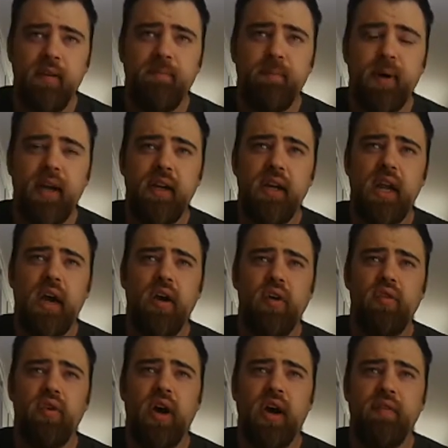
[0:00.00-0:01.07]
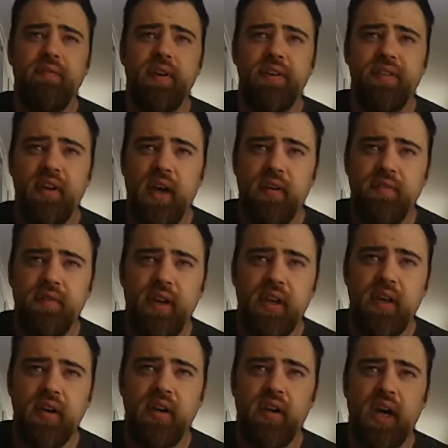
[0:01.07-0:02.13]
But no, um, this album
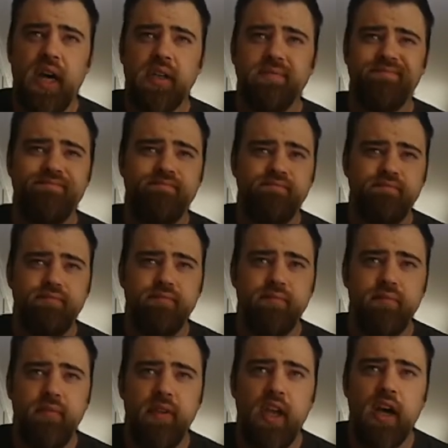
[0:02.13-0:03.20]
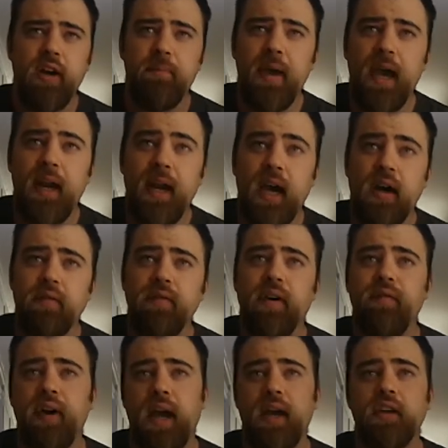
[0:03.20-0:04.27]
here, um, not a bad
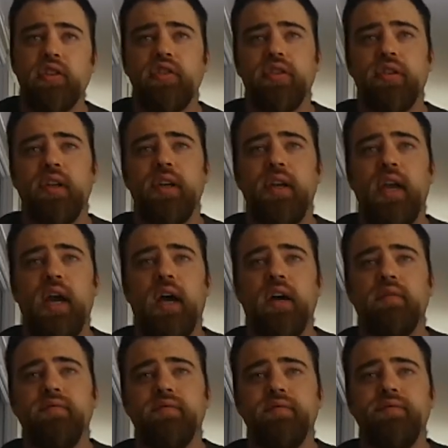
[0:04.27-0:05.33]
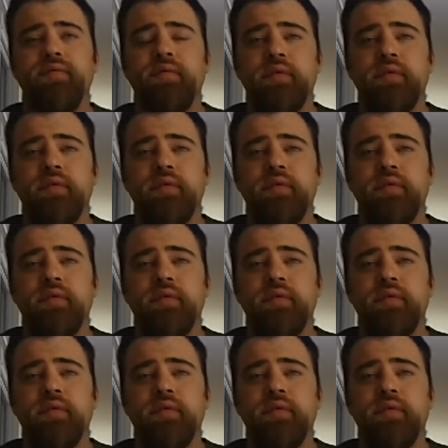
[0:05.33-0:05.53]
album actually. Um,